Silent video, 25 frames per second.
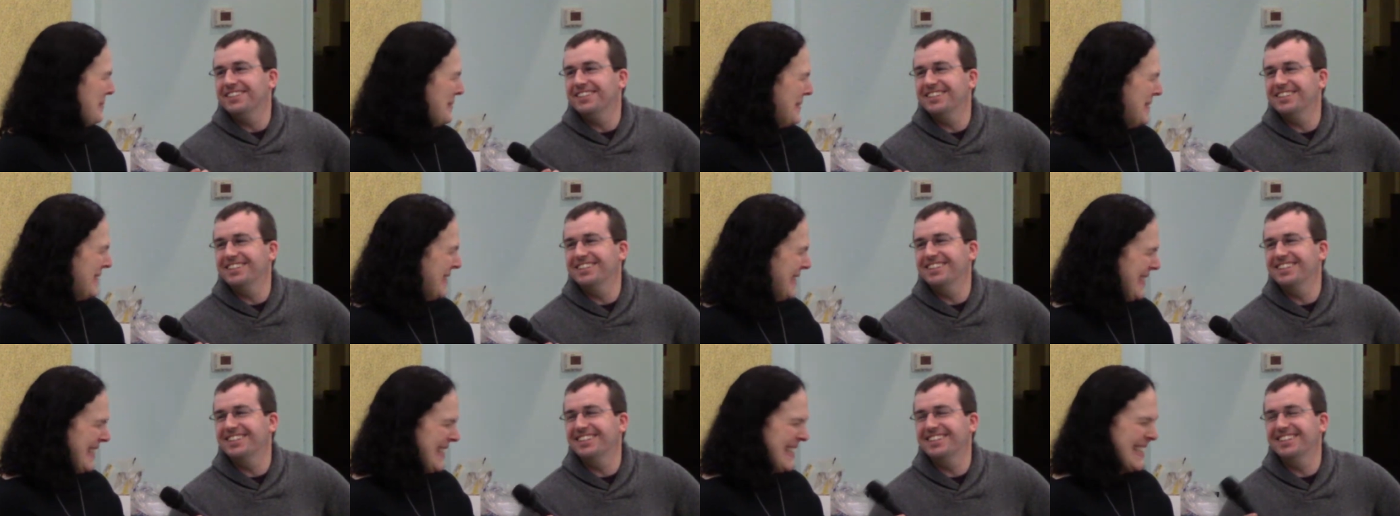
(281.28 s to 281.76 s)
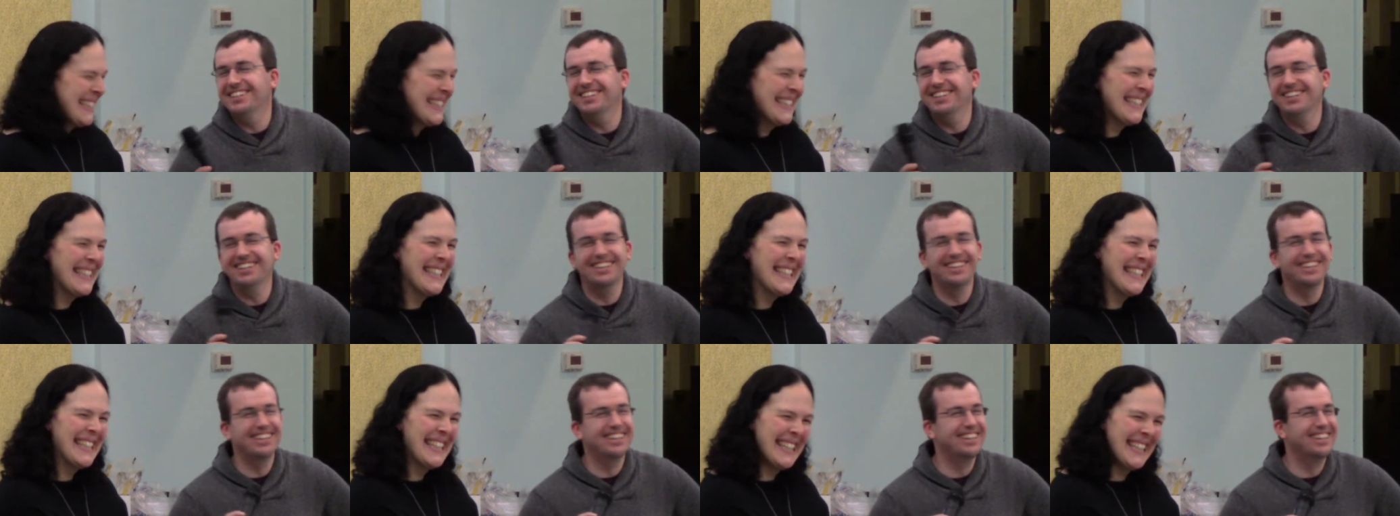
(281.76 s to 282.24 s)

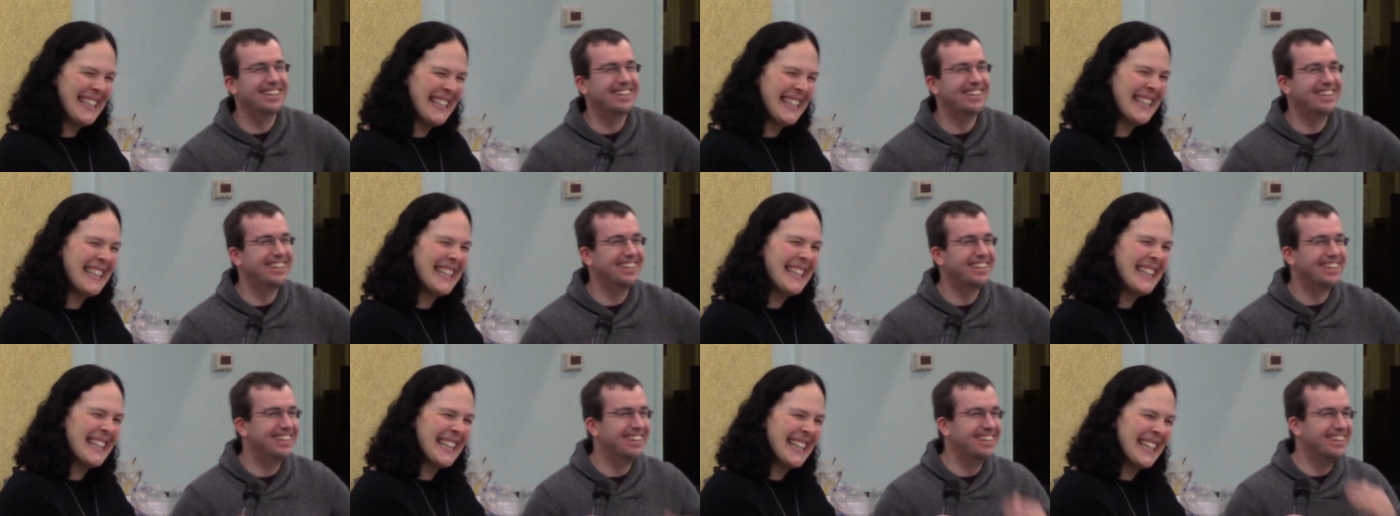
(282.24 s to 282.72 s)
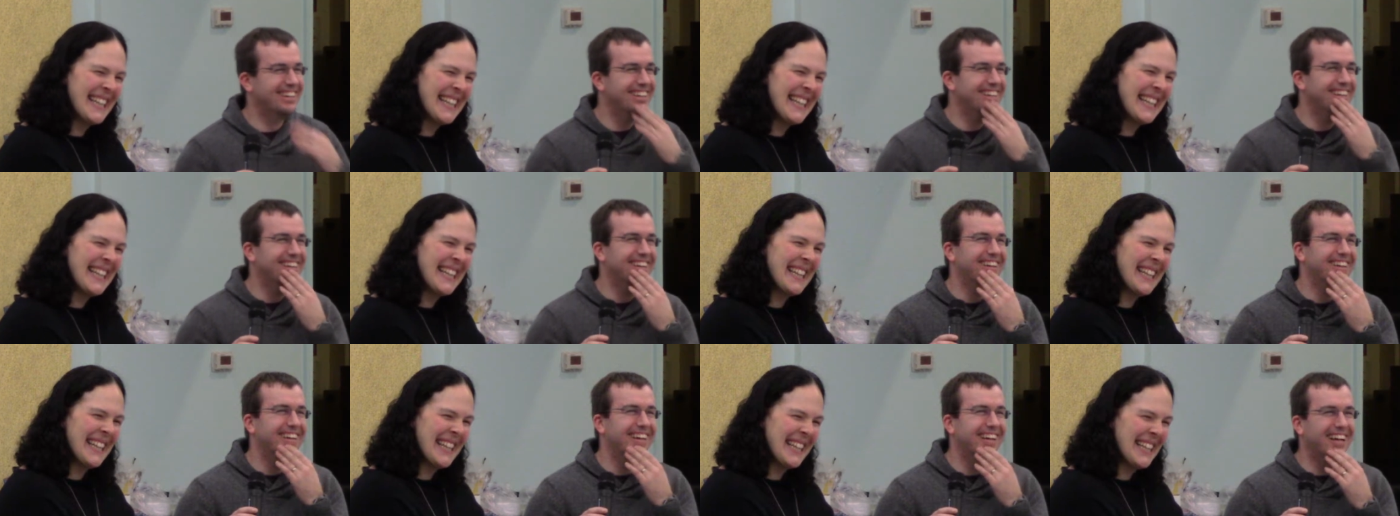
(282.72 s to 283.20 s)

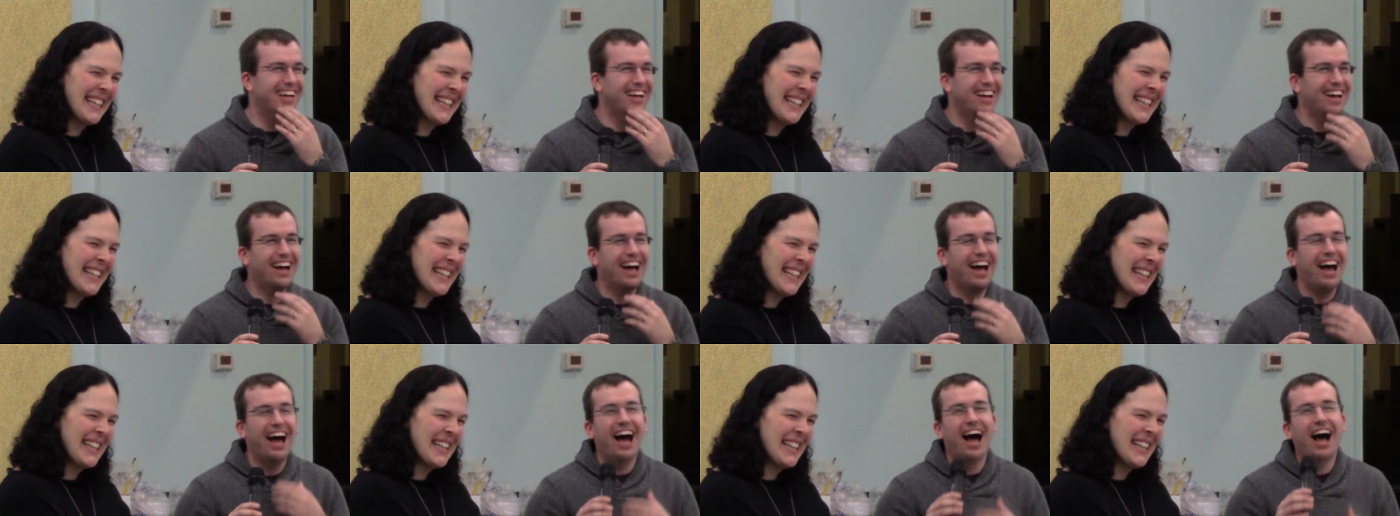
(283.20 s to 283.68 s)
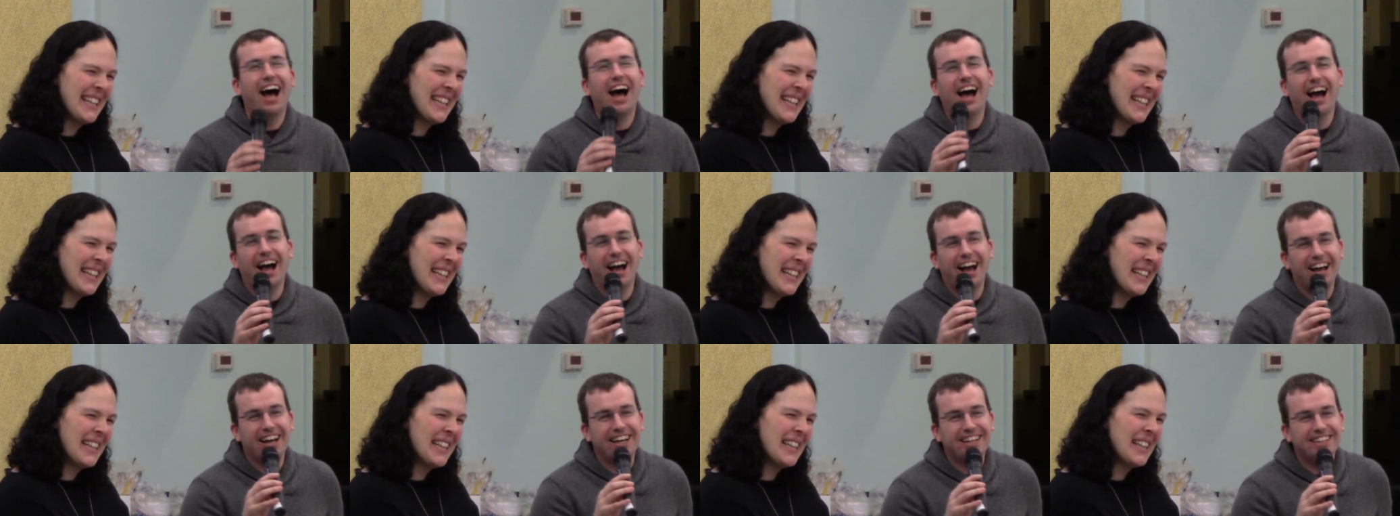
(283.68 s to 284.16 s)

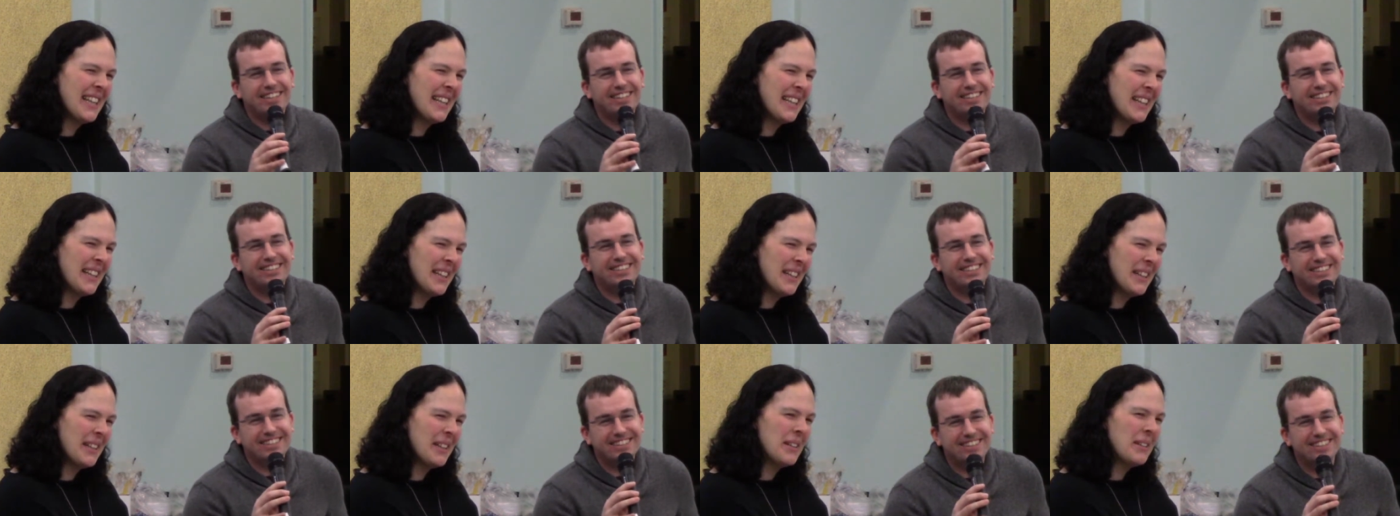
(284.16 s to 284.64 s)
(silence)